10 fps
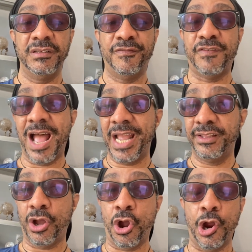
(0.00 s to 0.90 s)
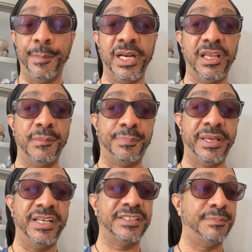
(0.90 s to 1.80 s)
Find the harmony and
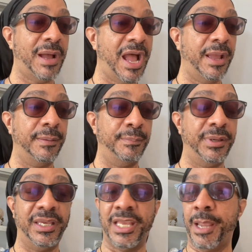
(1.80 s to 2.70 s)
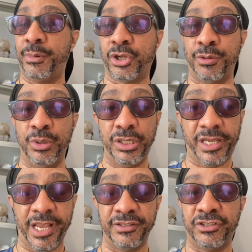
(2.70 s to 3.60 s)
peace by being able to
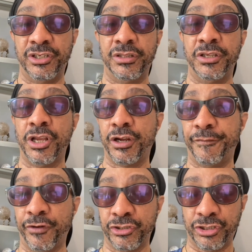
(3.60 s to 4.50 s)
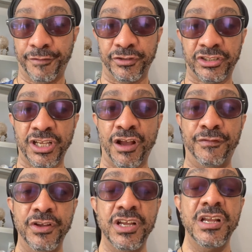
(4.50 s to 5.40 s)
communicate to the younger version of yourself
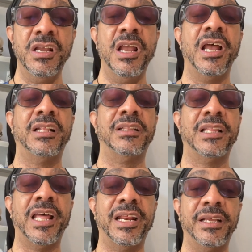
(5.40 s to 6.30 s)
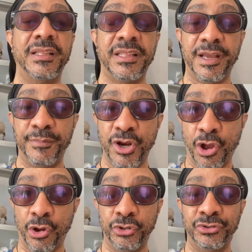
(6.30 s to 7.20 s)
and letting them
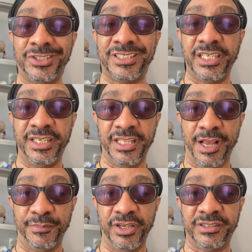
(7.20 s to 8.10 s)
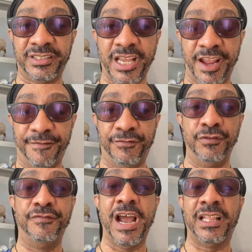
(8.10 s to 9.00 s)
know you see them, they're safe,
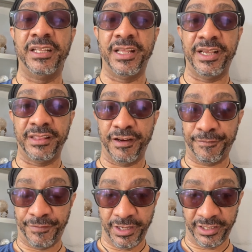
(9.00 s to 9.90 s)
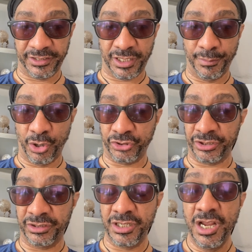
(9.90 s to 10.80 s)
you validate their feelings and
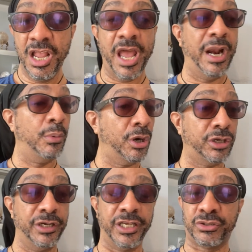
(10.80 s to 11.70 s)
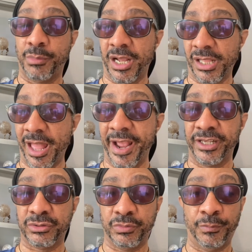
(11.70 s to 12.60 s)
emotions. And I work on this with my
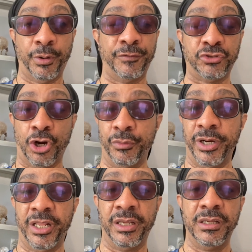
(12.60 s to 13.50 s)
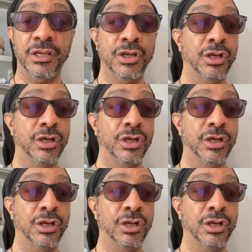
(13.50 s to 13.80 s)
clients, birth chart reading,